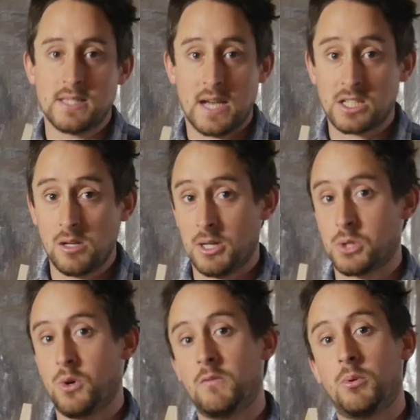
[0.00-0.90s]
it's actually about
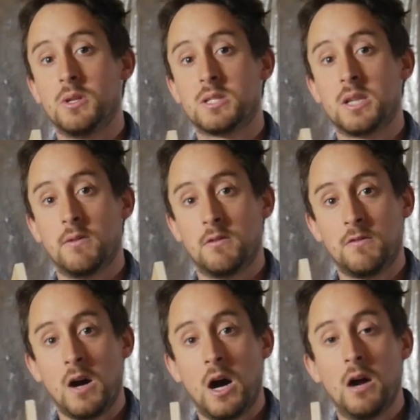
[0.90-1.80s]

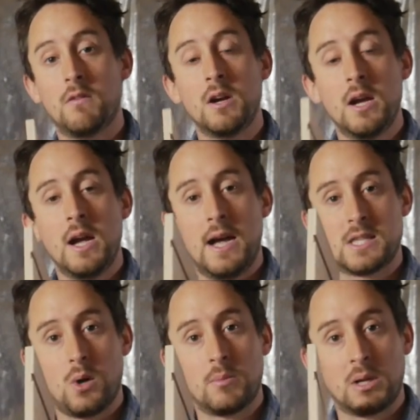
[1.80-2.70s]
12.75, and
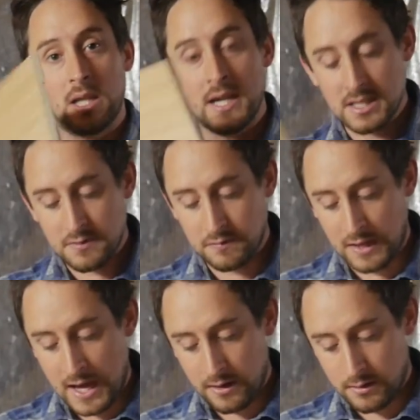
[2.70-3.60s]
so I'm going to lay this
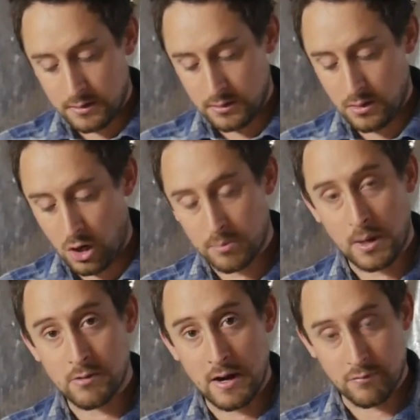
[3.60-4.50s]
flat on
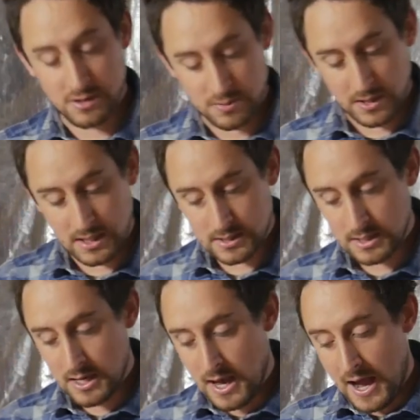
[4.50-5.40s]
my reference piece,
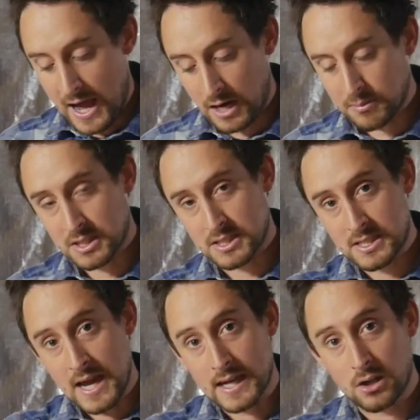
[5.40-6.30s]
and I'm going to
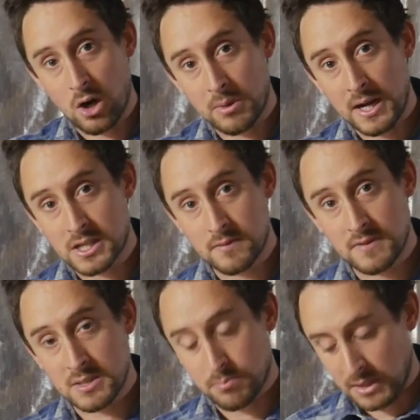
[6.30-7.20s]
stack a combination of
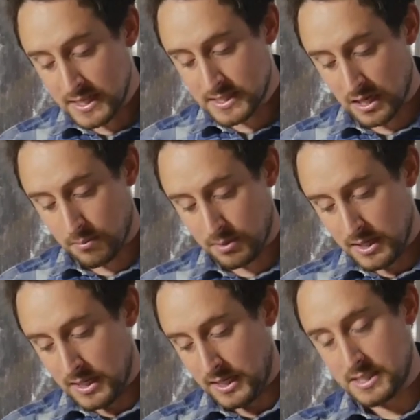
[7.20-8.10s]
these blades up
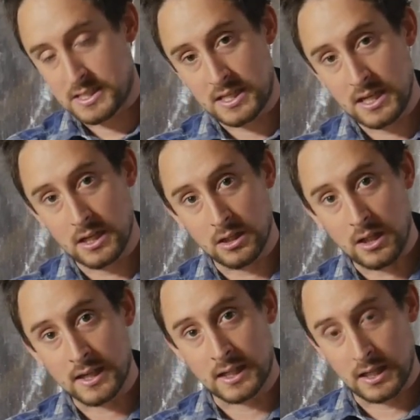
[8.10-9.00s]
until
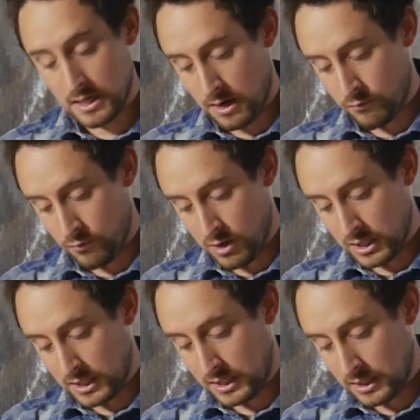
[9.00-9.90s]
I get a
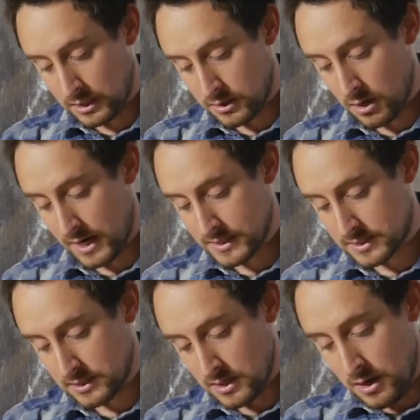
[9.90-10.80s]
really nice